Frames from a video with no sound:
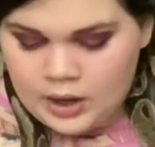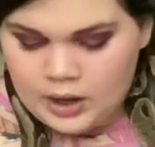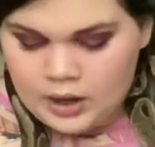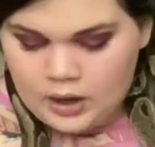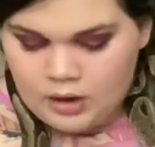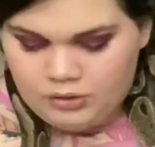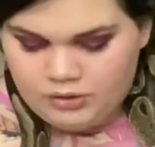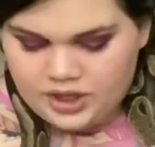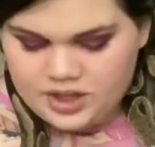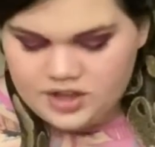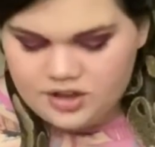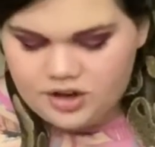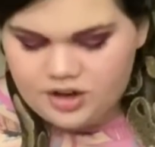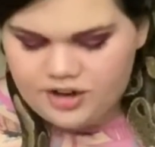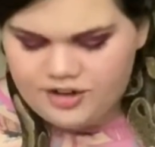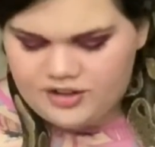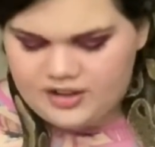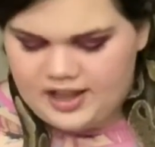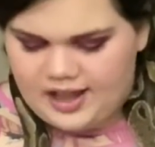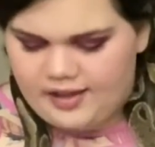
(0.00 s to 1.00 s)
When do your
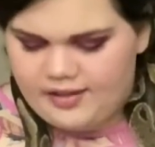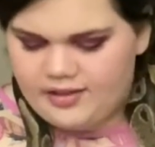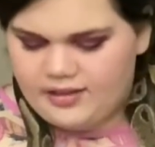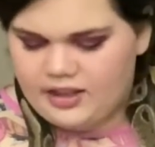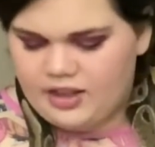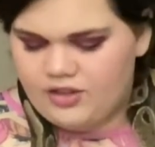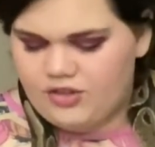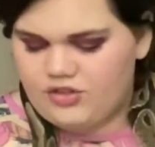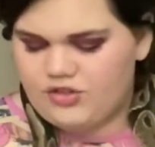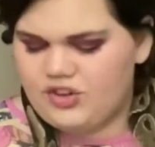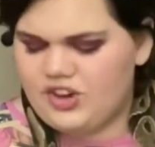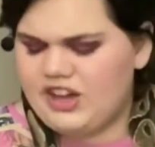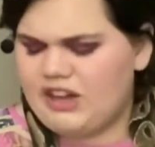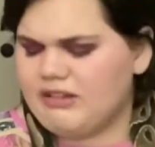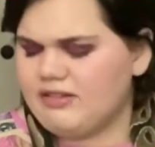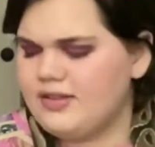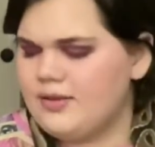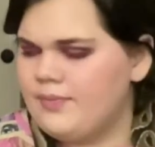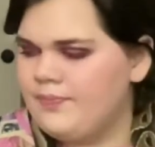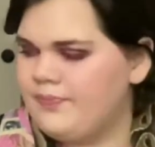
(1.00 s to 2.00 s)
snakes
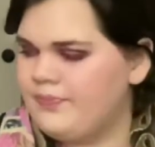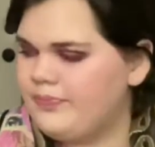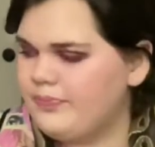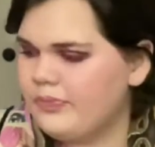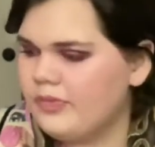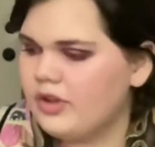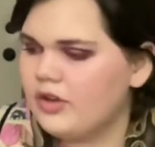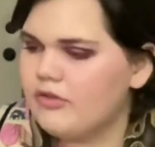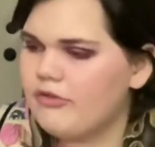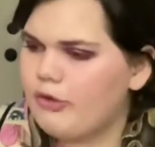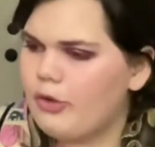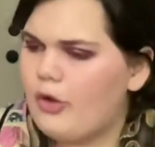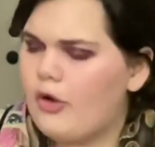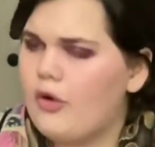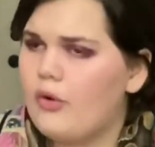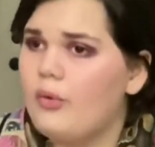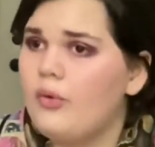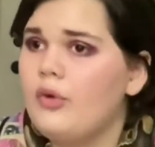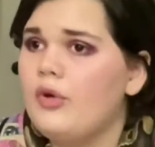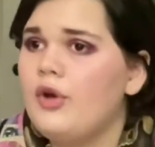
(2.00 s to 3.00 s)
constrict? So
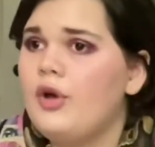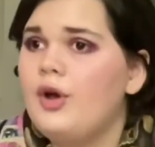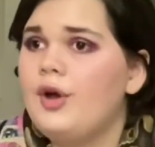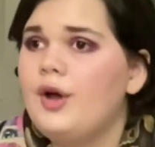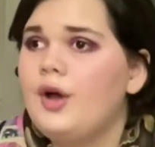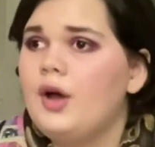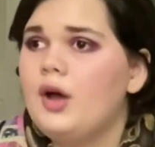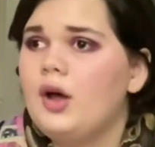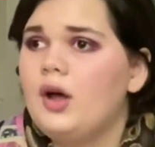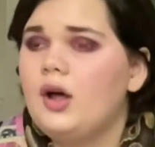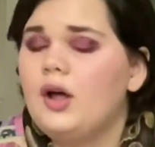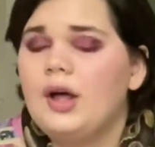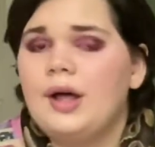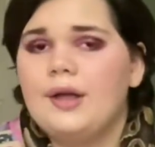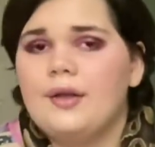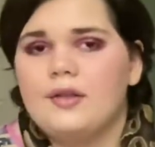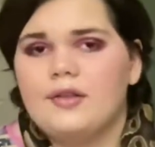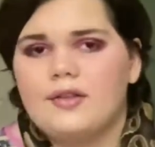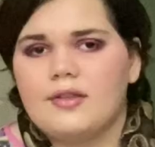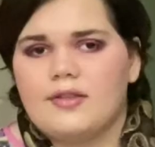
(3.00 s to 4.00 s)

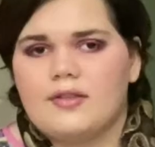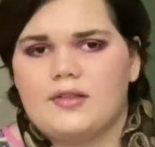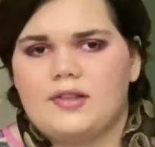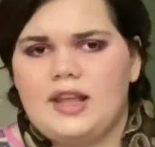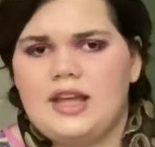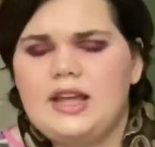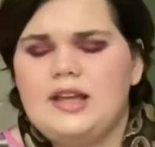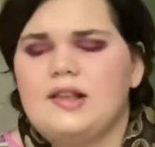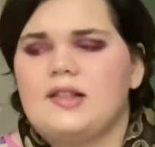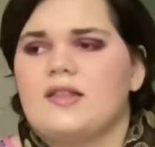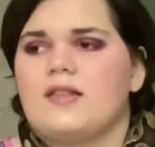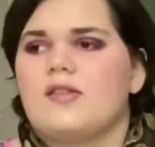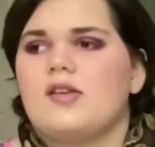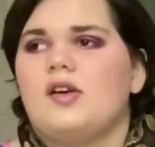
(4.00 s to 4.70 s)
snakes,